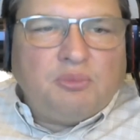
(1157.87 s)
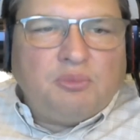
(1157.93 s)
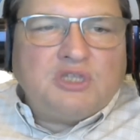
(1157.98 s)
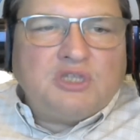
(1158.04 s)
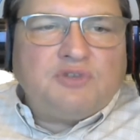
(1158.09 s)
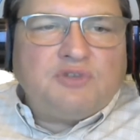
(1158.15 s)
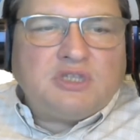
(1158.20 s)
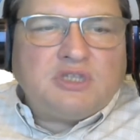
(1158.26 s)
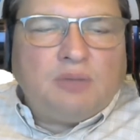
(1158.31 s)

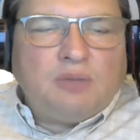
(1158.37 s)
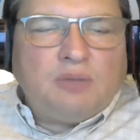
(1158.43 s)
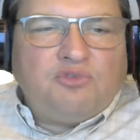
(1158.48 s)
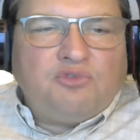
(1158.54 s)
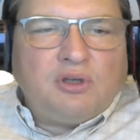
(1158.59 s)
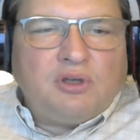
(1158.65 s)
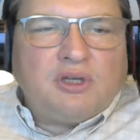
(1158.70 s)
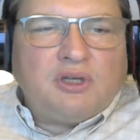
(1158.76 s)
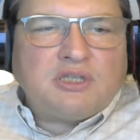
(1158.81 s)
means the
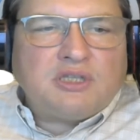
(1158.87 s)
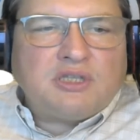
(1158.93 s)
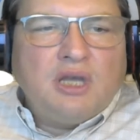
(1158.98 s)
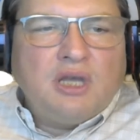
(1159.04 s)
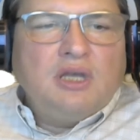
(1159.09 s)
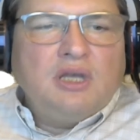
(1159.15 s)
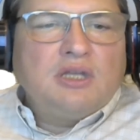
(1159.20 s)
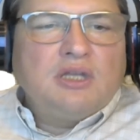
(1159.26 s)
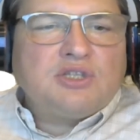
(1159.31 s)
same thing as
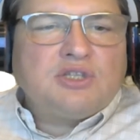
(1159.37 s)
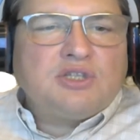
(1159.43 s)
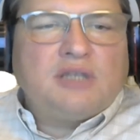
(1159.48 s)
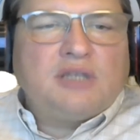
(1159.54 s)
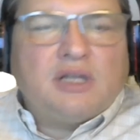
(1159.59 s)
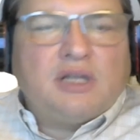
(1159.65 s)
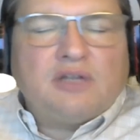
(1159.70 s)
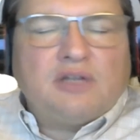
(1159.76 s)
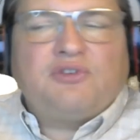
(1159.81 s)

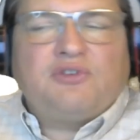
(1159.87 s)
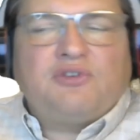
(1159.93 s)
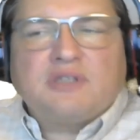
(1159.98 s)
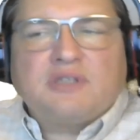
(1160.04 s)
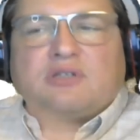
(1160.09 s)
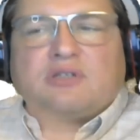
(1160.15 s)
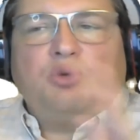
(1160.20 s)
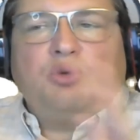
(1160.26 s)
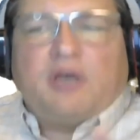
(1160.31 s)
sine alpha
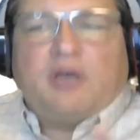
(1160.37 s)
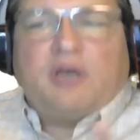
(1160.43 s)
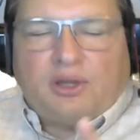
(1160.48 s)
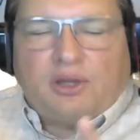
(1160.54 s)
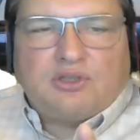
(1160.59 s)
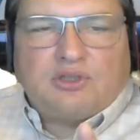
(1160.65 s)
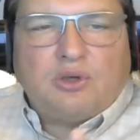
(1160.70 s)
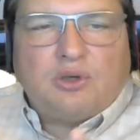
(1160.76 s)
squared.